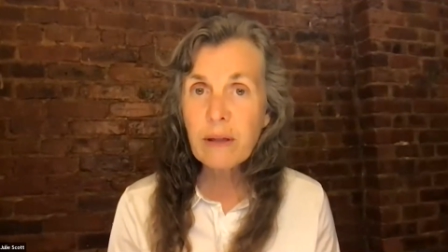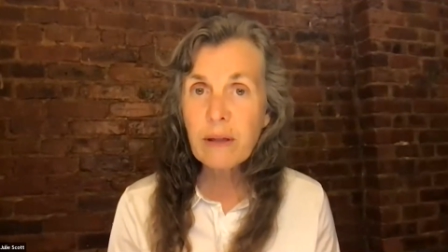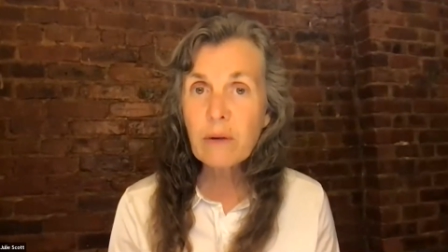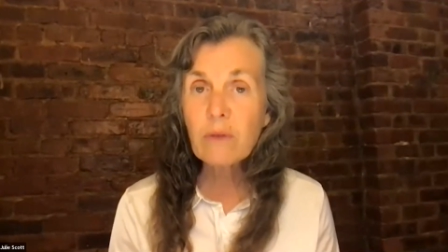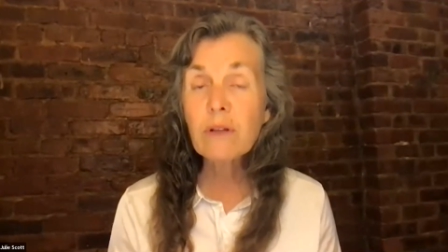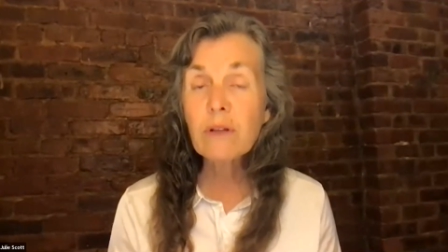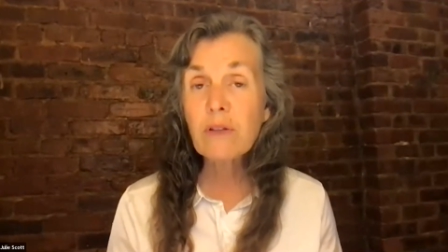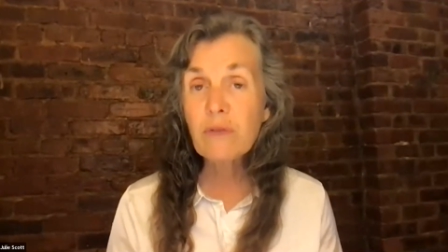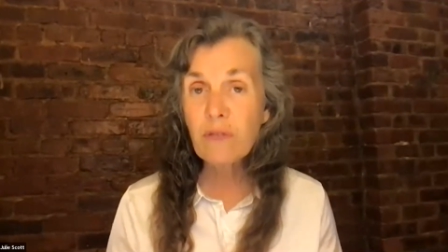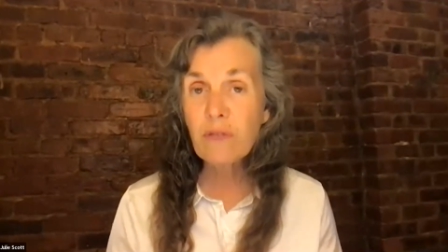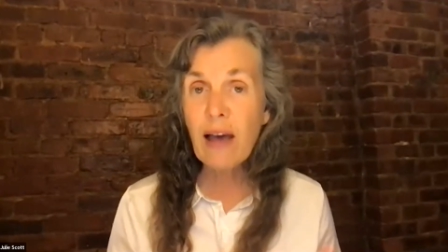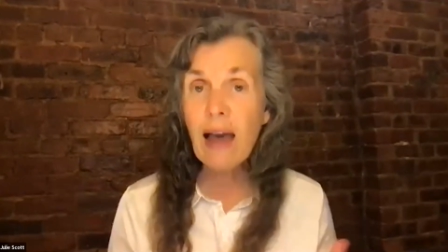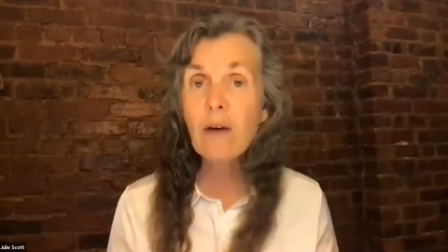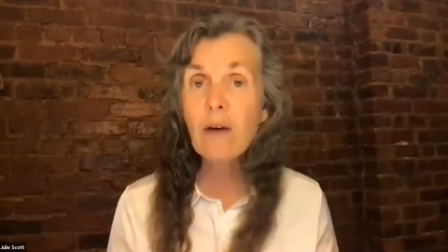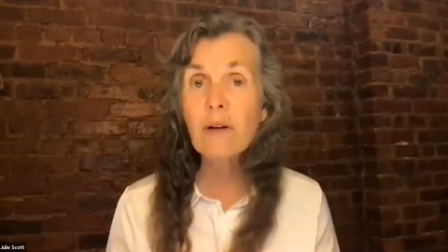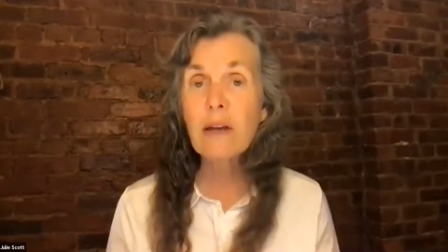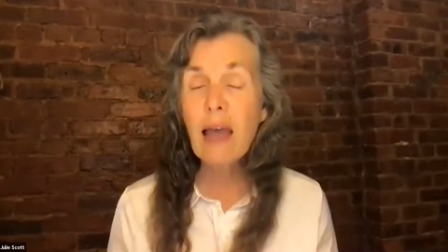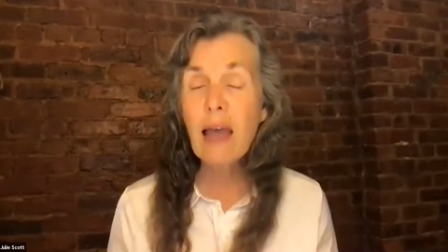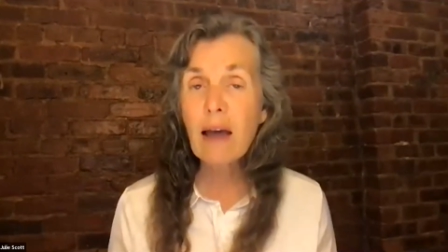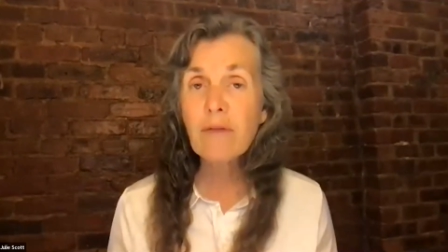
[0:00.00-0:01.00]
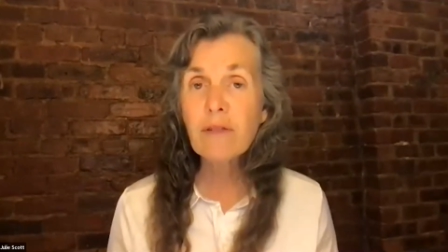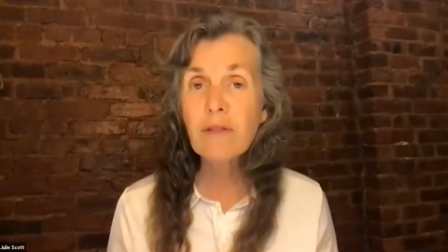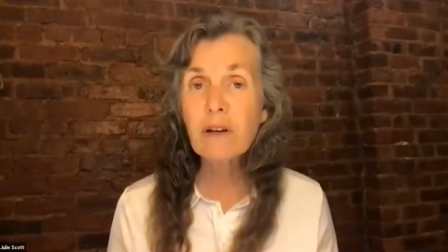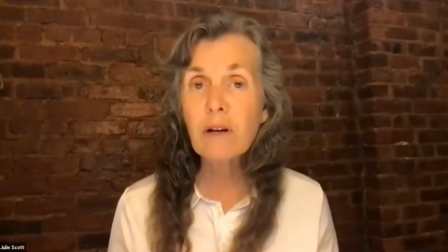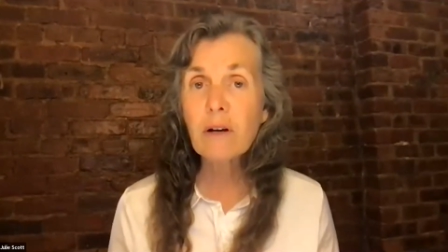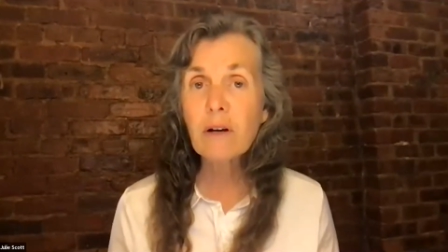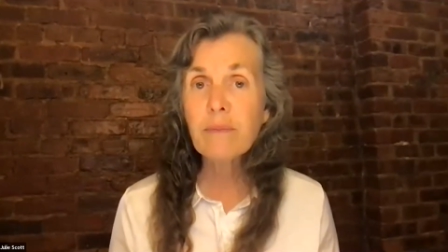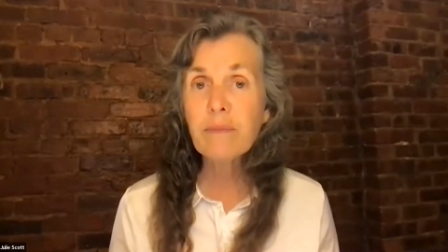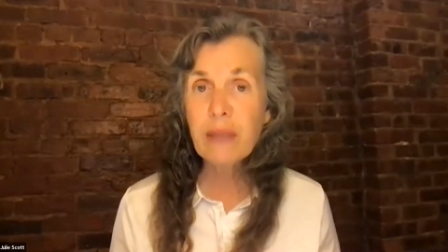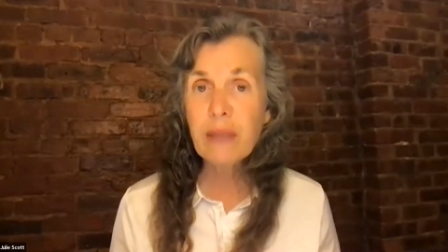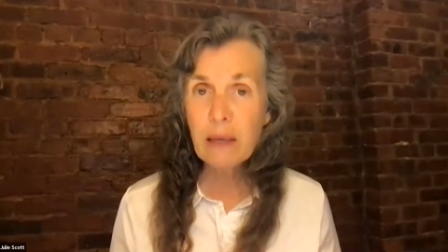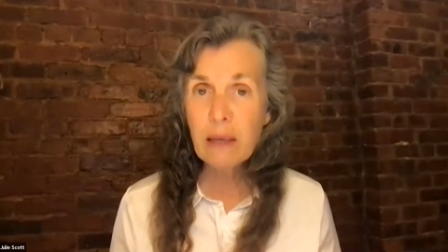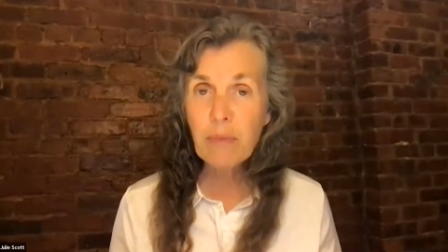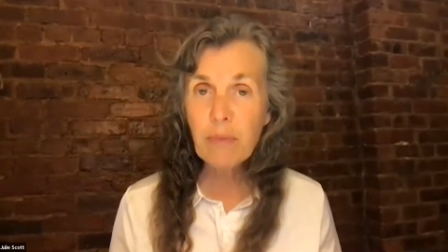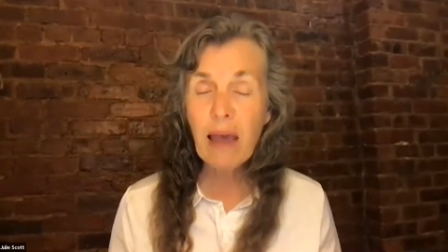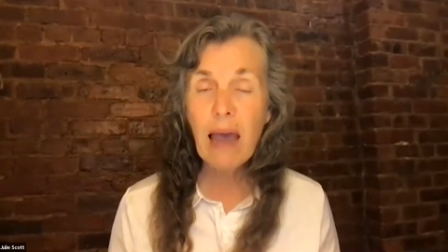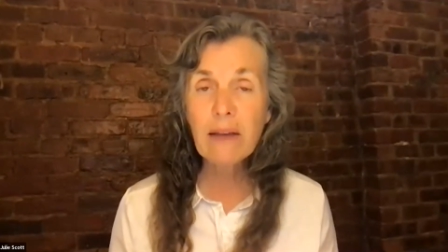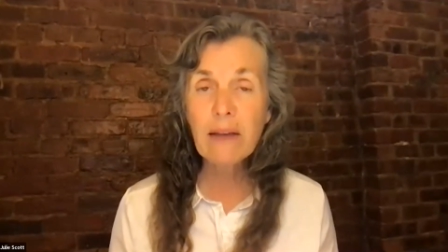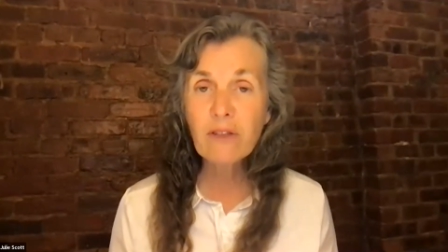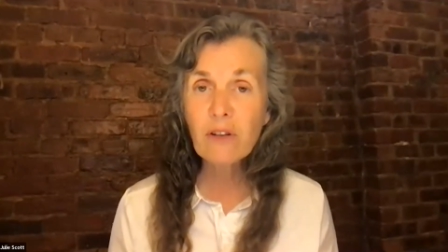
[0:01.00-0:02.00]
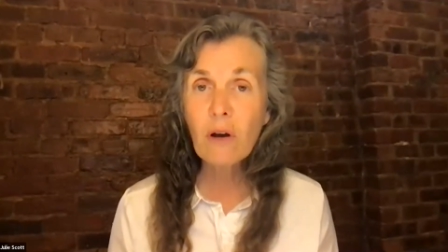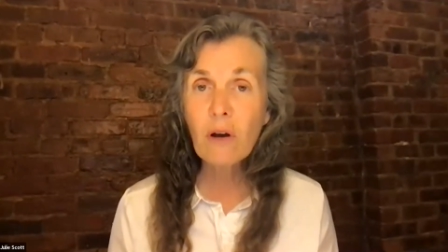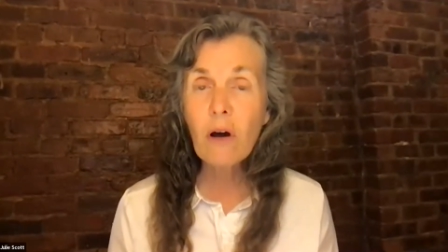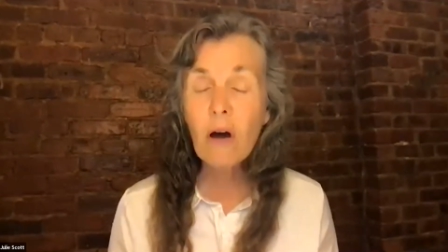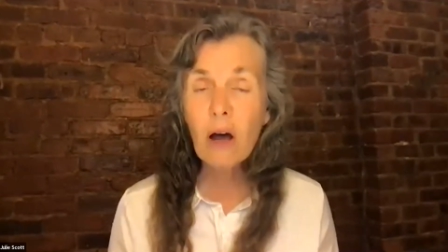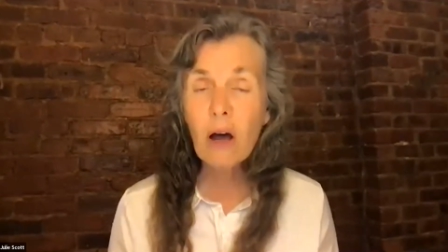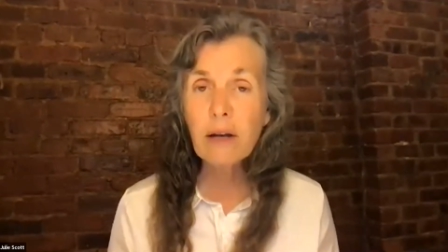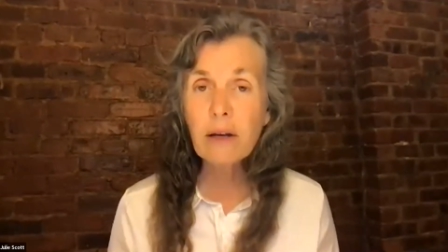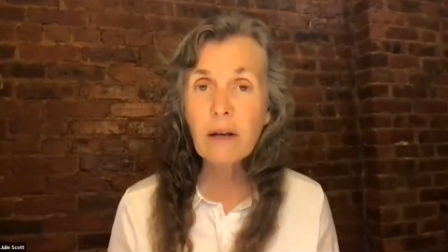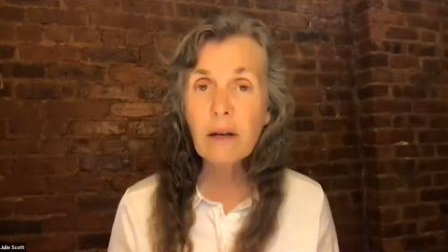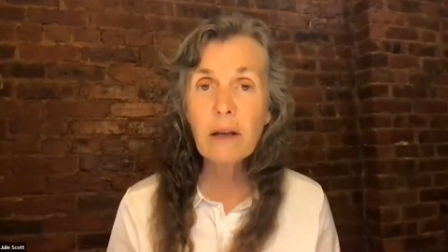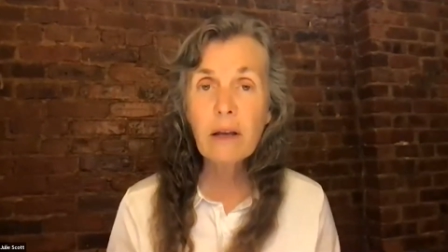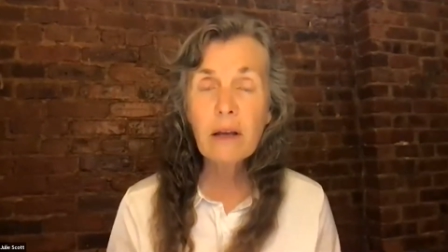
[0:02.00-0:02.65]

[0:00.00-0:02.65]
and it was found after he passed on,